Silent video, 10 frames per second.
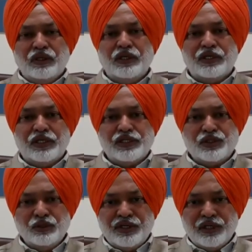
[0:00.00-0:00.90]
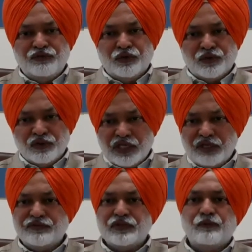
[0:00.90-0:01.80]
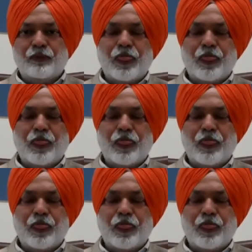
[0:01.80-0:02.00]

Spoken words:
It has to take photographs